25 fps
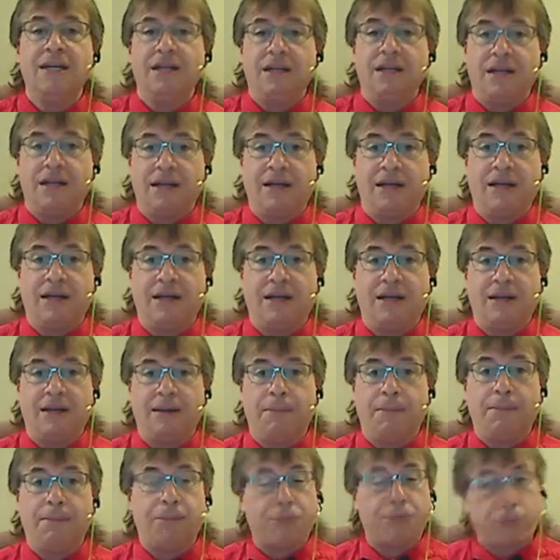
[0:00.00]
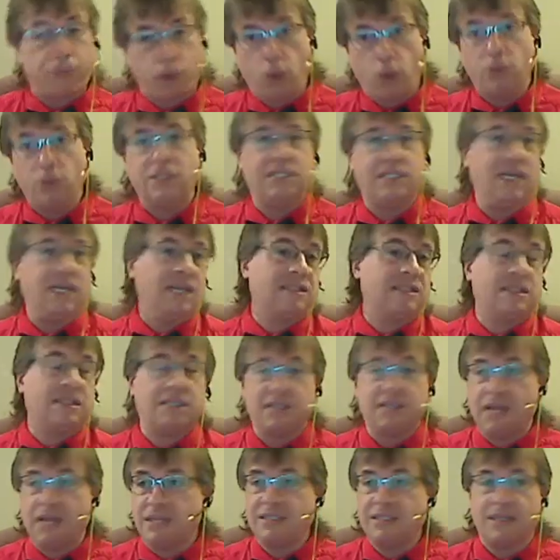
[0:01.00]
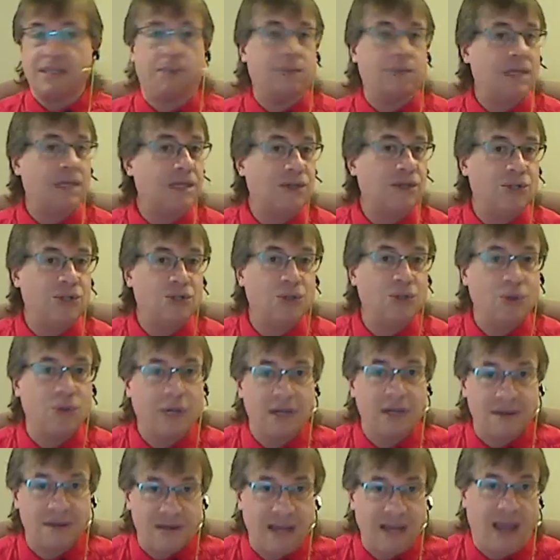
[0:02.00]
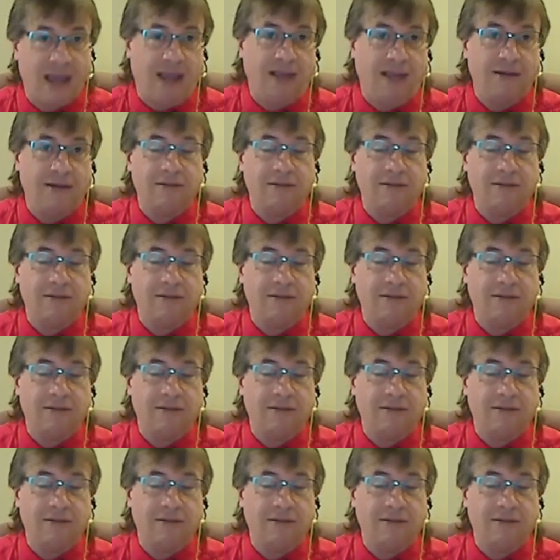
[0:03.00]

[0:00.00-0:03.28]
process. It's not something you do in a day.